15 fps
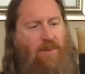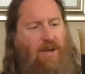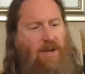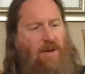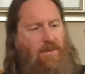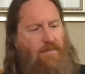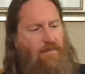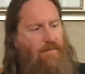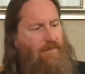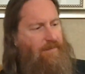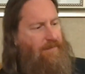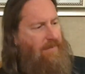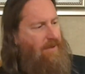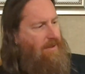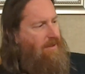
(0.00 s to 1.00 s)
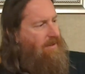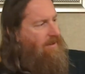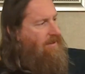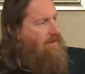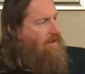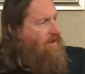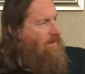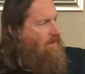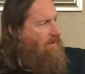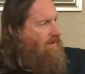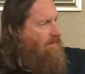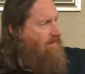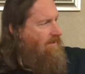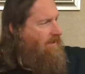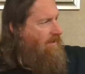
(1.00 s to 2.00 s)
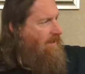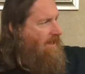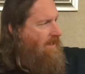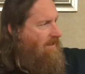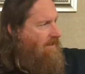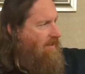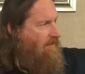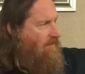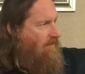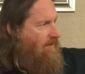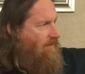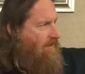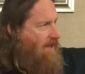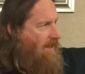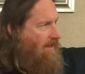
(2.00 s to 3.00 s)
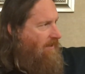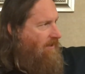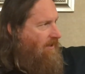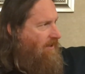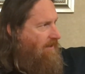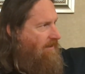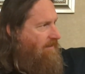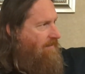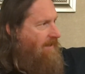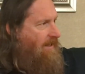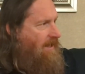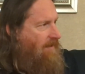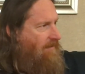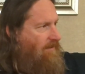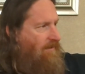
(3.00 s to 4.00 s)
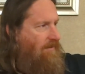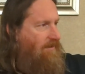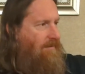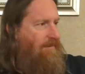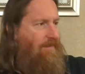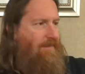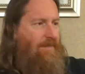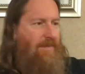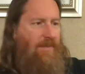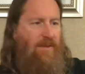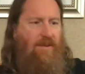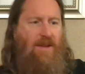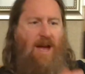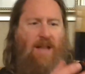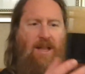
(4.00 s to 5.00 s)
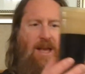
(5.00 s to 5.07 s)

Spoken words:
beer. Hold it up to the light, it's still kind of dark. I mean, it's not